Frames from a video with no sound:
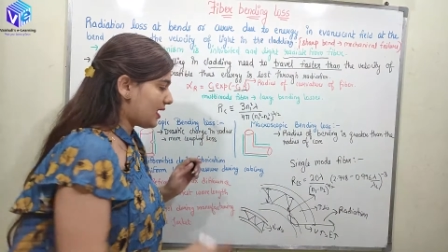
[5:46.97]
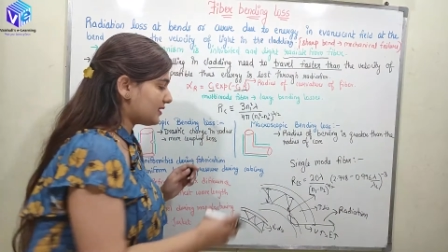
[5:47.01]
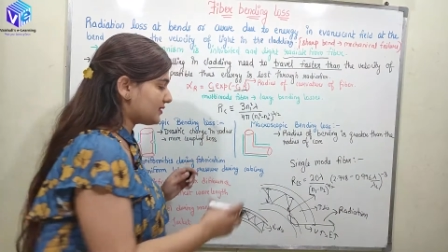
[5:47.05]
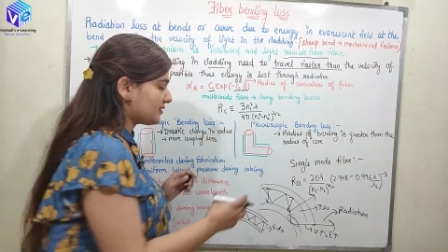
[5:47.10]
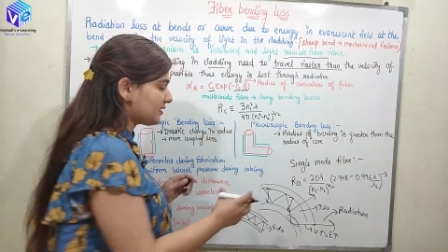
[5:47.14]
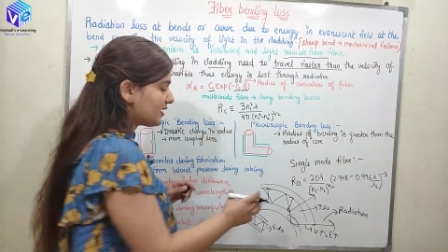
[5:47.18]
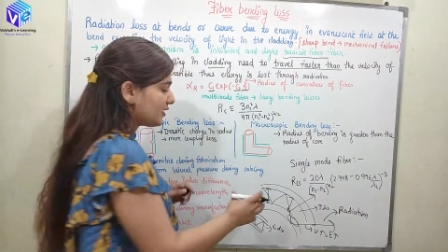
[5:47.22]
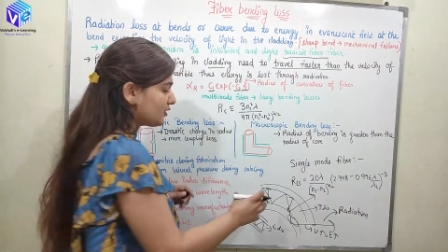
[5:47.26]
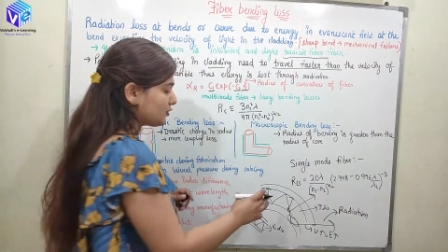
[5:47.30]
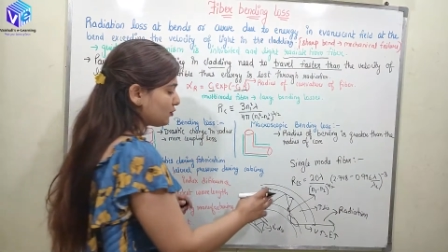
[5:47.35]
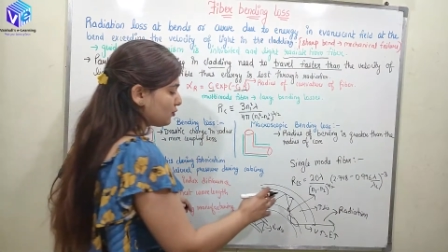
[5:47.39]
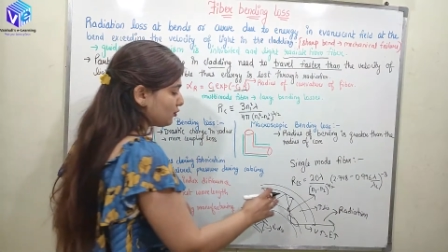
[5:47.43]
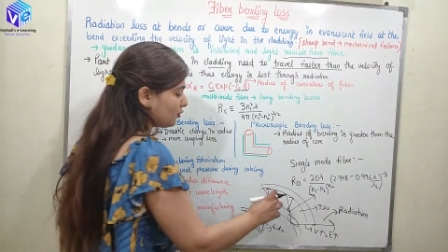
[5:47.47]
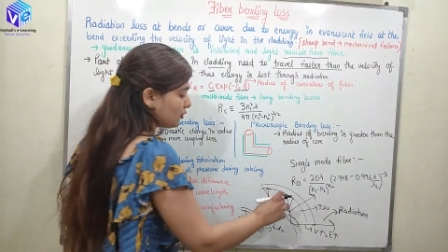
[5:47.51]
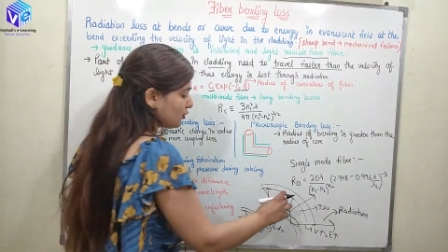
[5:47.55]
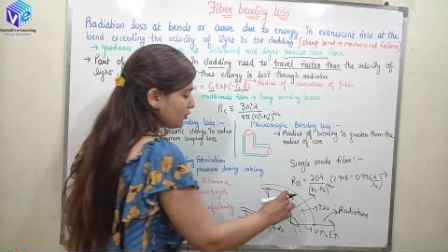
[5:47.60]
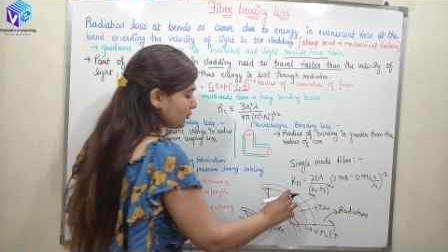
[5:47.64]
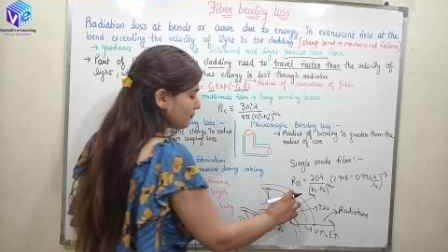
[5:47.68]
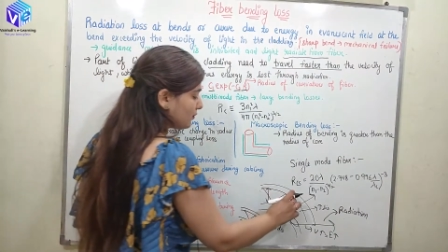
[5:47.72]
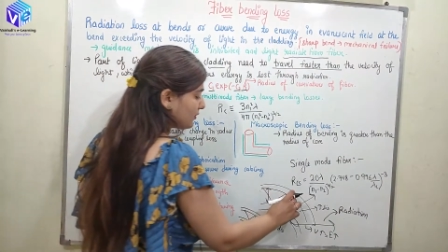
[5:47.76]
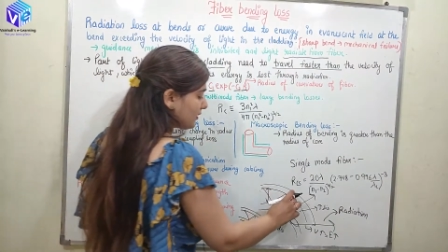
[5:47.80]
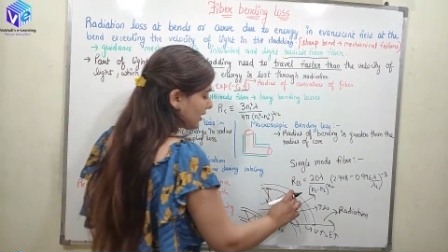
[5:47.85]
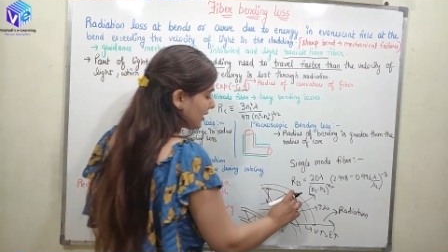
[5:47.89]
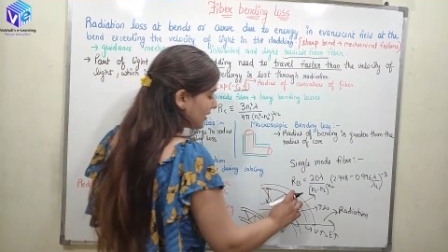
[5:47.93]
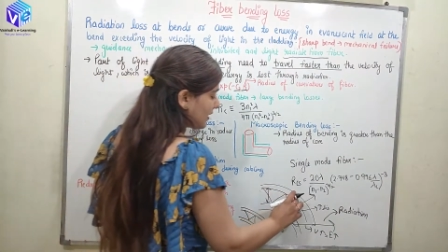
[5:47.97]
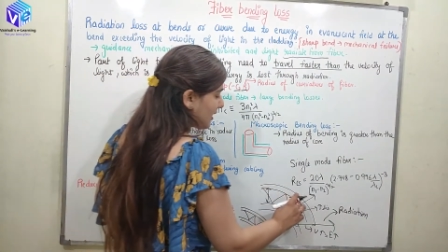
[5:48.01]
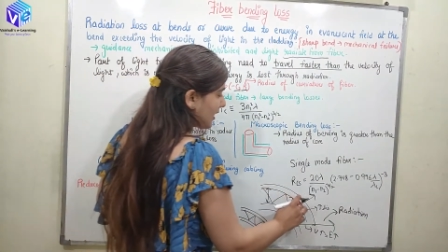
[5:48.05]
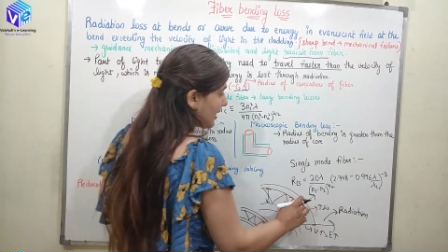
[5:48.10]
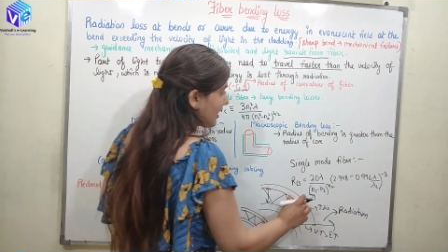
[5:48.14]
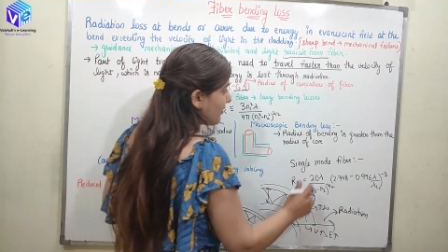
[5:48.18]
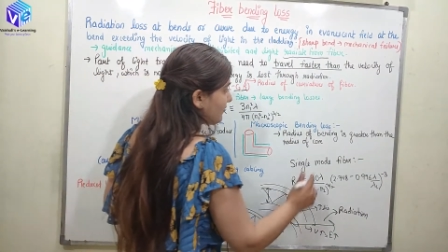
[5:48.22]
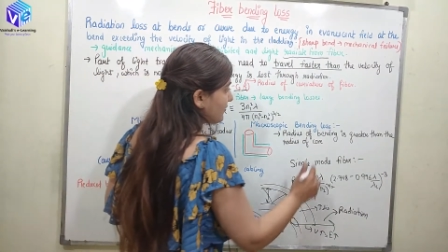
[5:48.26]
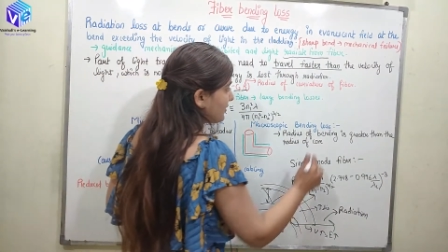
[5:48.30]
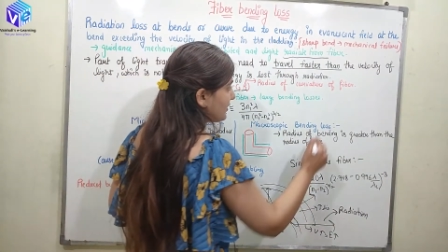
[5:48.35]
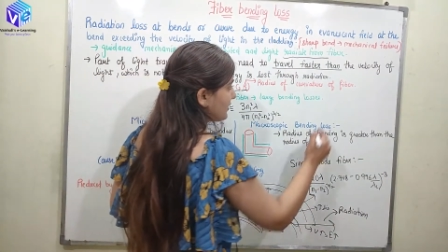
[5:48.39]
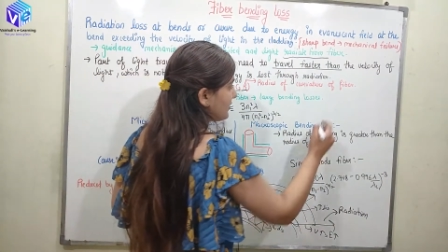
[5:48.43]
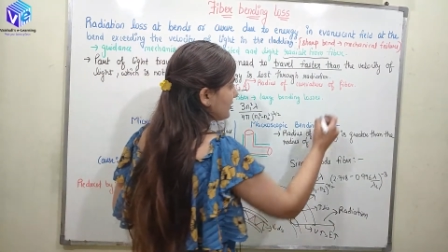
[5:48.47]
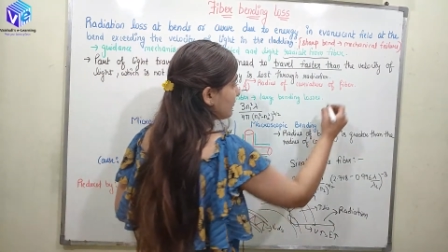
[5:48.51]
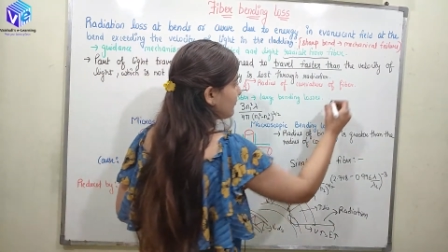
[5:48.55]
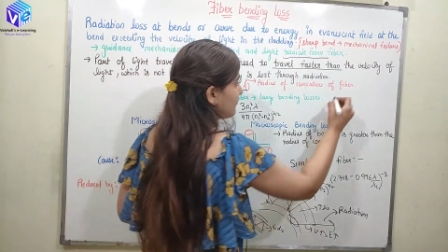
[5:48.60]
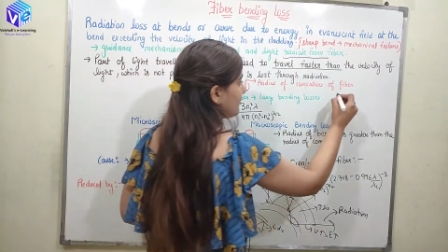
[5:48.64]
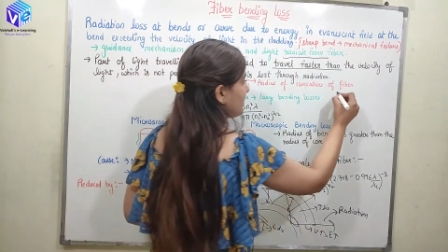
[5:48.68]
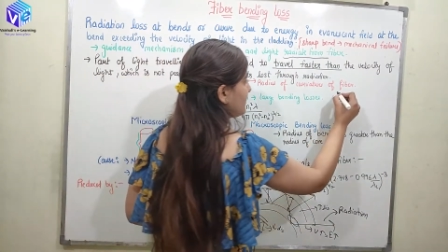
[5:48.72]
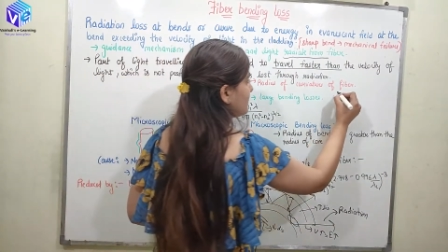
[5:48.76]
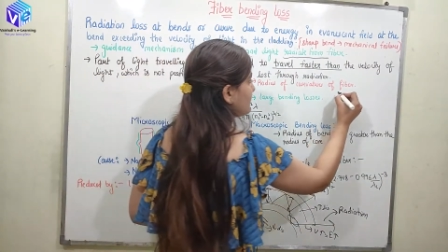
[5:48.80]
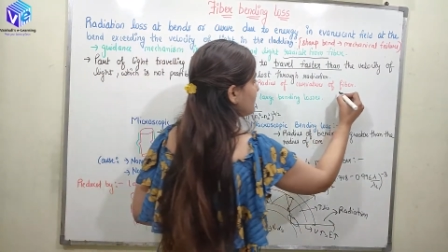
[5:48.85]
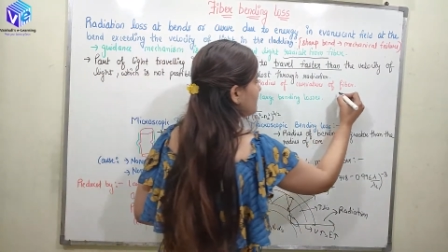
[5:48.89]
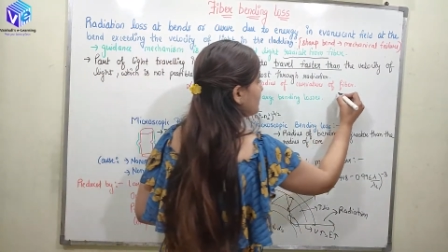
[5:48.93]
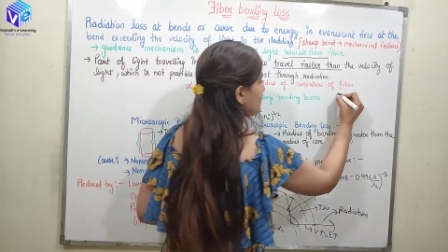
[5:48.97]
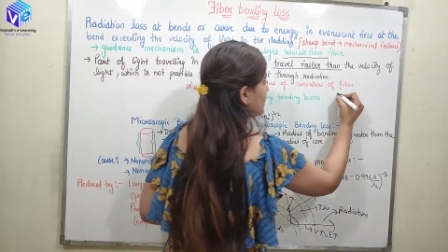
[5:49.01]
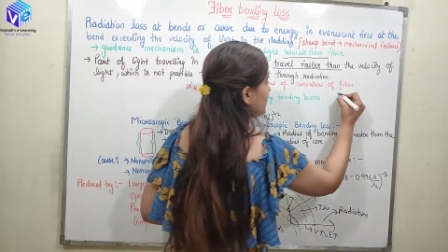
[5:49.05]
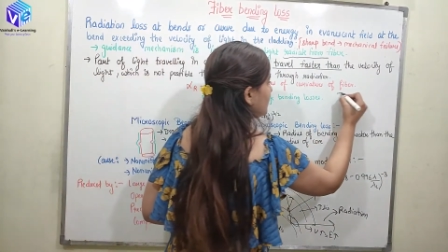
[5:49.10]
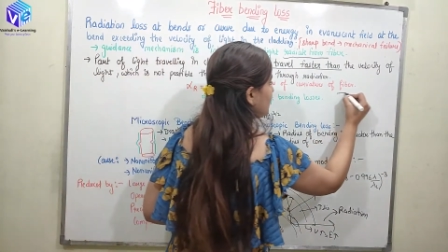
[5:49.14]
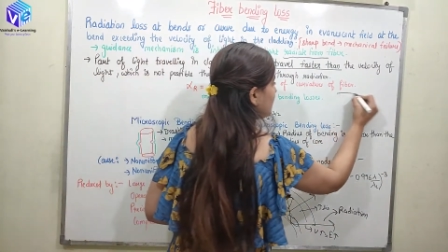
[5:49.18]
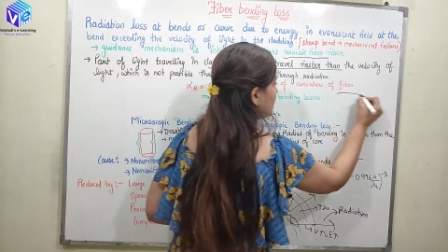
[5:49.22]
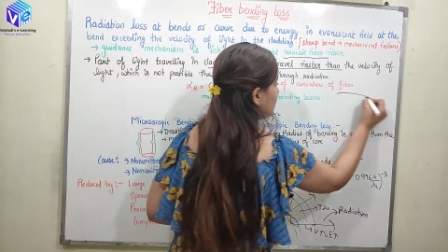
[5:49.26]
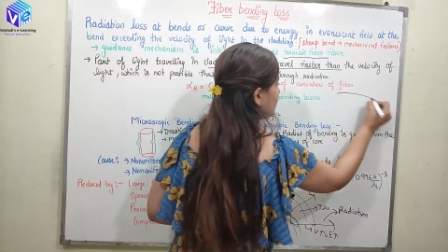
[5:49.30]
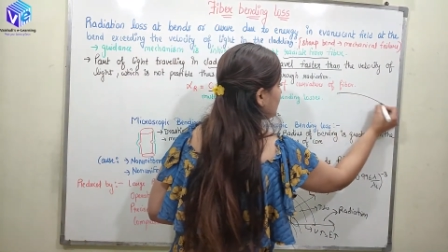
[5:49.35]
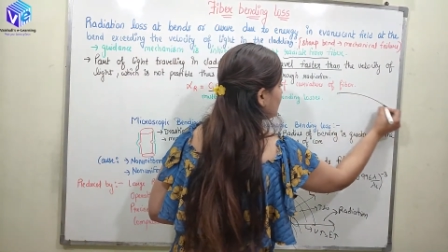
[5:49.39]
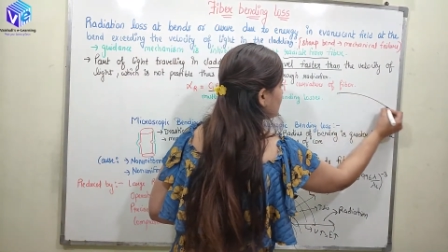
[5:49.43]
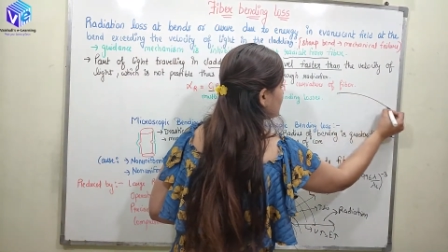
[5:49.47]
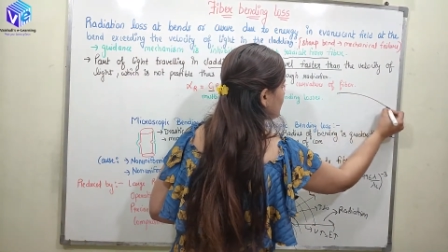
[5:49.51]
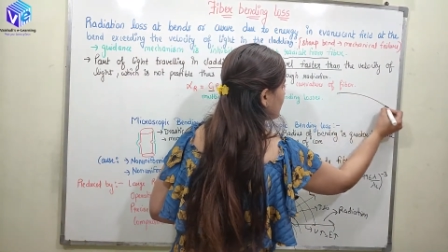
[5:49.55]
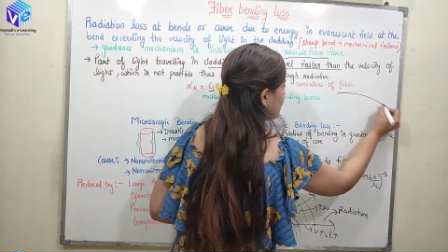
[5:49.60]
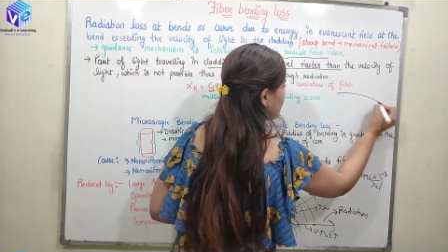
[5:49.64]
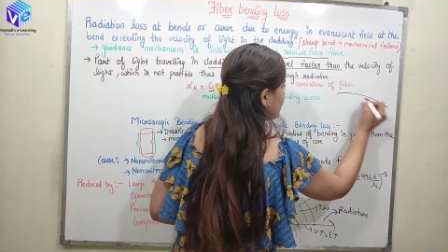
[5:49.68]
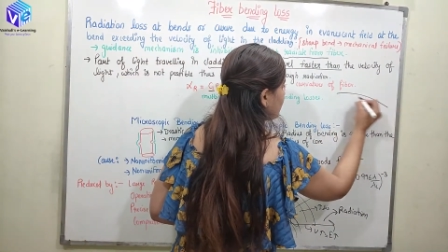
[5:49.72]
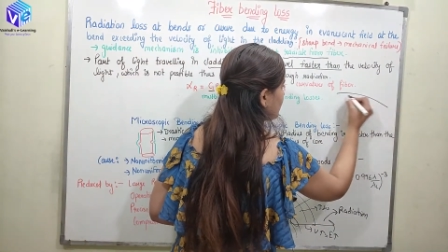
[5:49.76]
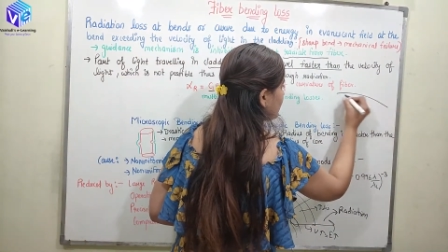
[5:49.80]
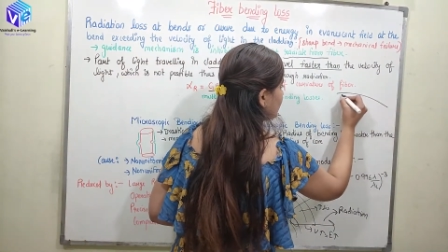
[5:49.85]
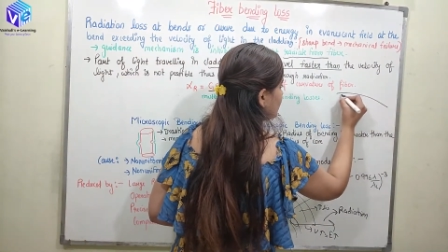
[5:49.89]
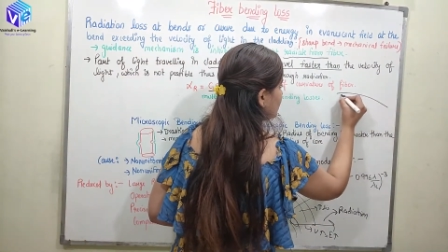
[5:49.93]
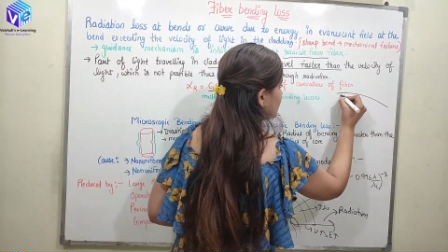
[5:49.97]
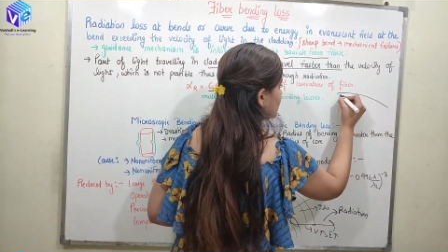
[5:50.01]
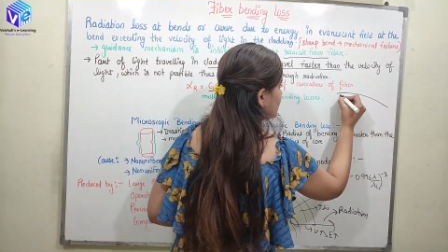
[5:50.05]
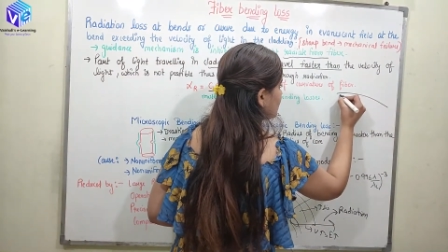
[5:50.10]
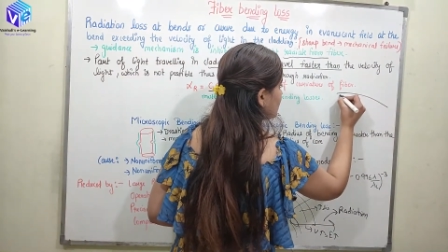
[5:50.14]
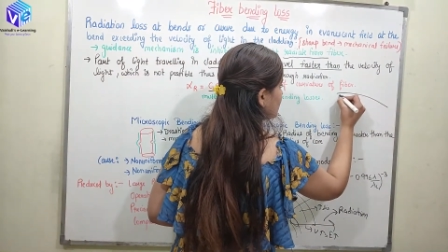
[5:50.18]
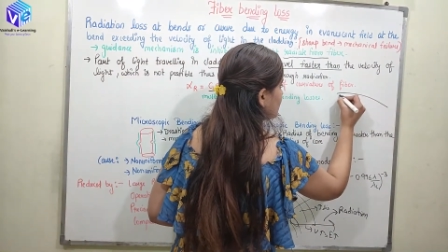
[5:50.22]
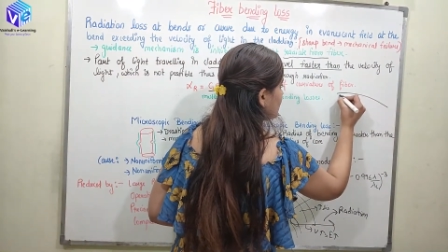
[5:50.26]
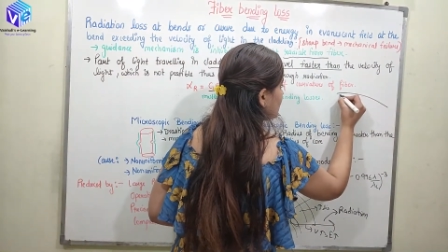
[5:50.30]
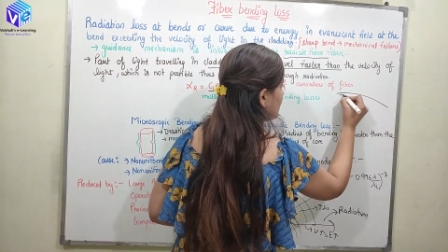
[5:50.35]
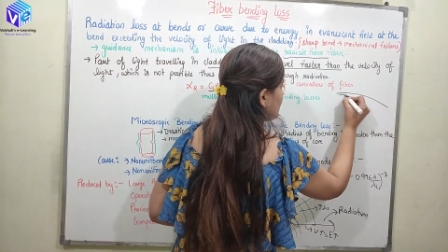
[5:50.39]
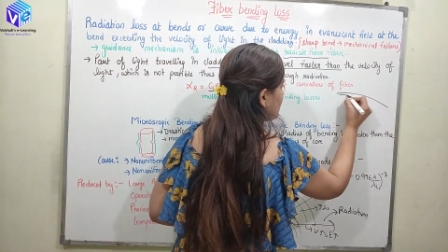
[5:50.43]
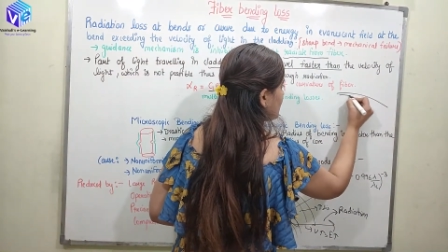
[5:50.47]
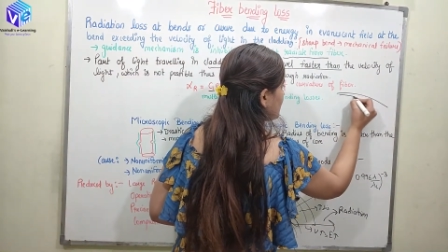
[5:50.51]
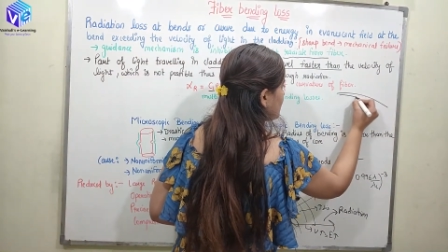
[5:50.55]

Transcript: As I told you we are having difference in the radius of curvature.